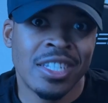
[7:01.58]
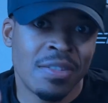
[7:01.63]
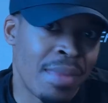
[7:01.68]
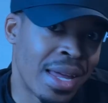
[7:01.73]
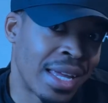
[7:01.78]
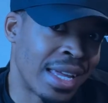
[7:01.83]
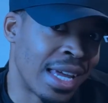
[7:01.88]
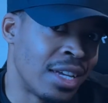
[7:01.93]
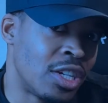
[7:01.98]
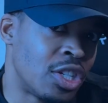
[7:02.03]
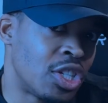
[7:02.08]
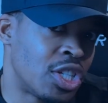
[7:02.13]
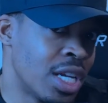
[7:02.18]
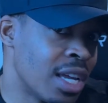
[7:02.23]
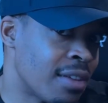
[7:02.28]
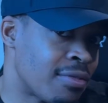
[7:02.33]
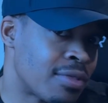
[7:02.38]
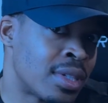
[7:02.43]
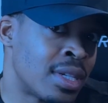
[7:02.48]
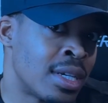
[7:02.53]
to make a
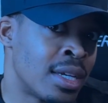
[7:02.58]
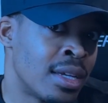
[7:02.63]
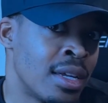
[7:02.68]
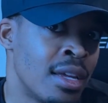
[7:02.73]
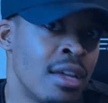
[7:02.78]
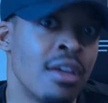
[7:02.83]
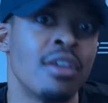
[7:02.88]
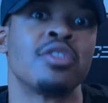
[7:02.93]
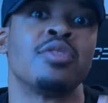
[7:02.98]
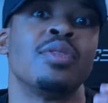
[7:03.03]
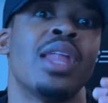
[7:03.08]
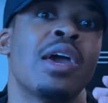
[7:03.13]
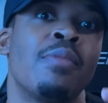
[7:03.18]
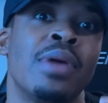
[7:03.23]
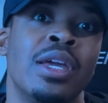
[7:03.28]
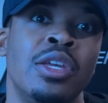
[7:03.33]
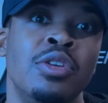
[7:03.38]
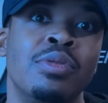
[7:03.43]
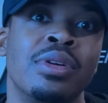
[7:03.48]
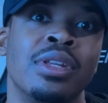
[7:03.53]
shift, so that way
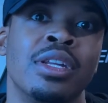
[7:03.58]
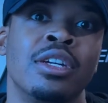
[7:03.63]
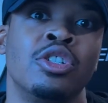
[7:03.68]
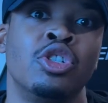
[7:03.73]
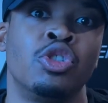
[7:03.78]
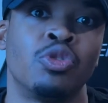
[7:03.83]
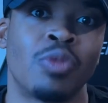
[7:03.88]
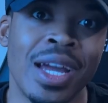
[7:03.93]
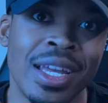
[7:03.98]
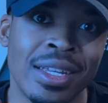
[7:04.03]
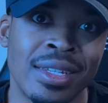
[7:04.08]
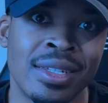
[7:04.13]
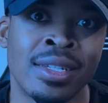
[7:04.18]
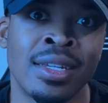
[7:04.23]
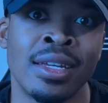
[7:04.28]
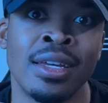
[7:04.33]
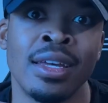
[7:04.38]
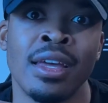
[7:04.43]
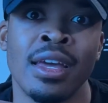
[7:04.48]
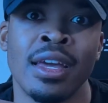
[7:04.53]
you can address,
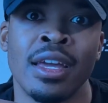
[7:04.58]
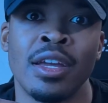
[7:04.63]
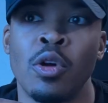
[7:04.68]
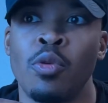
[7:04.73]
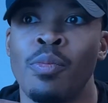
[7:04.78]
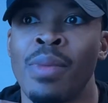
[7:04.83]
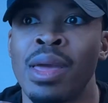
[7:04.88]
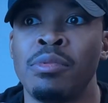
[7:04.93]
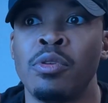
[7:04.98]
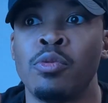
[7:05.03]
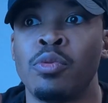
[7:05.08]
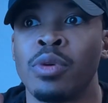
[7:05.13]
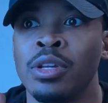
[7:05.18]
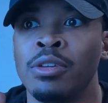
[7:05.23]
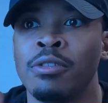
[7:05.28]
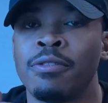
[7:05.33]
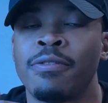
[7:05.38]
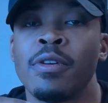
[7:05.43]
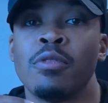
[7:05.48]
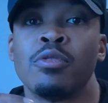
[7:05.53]
maybe where you
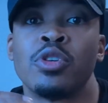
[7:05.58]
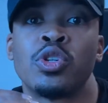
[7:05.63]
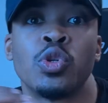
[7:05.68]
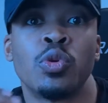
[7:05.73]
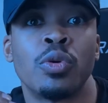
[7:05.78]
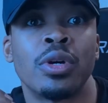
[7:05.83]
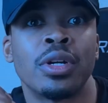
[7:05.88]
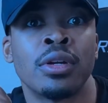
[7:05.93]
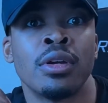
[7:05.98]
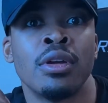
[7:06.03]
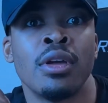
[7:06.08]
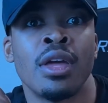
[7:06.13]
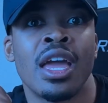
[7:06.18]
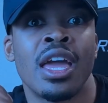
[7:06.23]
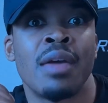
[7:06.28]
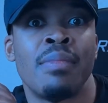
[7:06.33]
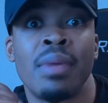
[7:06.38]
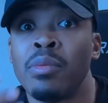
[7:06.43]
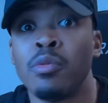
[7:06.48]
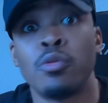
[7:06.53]
fell short
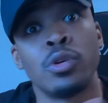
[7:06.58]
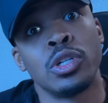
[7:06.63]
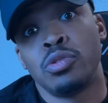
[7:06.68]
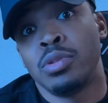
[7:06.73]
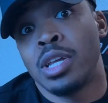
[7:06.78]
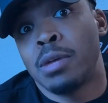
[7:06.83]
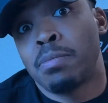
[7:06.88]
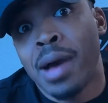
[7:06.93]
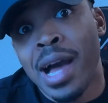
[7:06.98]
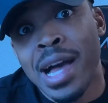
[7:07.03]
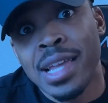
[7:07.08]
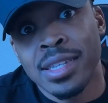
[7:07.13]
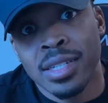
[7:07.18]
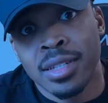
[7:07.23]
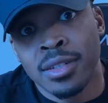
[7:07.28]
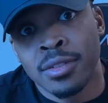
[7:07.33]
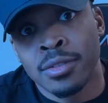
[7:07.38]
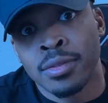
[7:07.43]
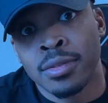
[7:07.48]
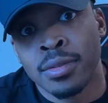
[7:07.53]
and maybe what you did positive,
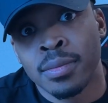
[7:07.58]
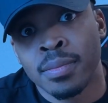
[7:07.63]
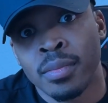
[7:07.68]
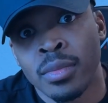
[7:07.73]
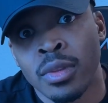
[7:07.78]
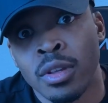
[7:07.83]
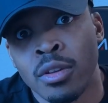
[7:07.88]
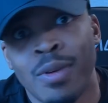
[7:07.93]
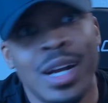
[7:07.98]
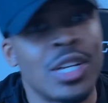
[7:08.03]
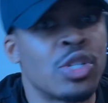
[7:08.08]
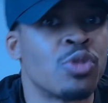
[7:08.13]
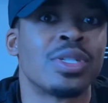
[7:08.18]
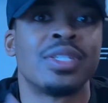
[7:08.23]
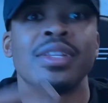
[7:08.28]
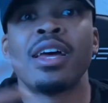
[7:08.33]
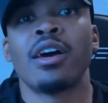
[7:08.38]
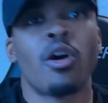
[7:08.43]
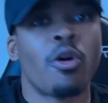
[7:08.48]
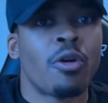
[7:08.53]
right? So it's
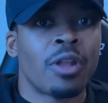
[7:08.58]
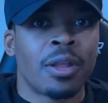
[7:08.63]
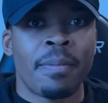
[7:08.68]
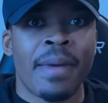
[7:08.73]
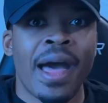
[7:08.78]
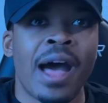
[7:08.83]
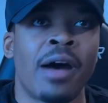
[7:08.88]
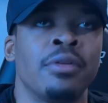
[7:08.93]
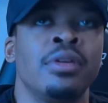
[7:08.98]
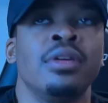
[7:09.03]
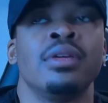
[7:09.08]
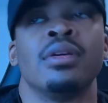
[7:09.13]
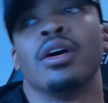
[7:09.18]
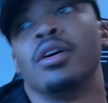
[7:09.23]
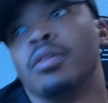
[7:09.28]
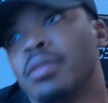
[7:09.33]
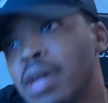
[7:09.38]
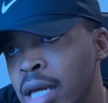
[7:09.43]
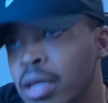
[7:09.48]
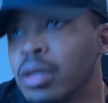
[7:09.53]
not all about,
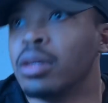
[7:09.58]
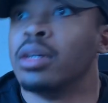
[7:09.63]
okay,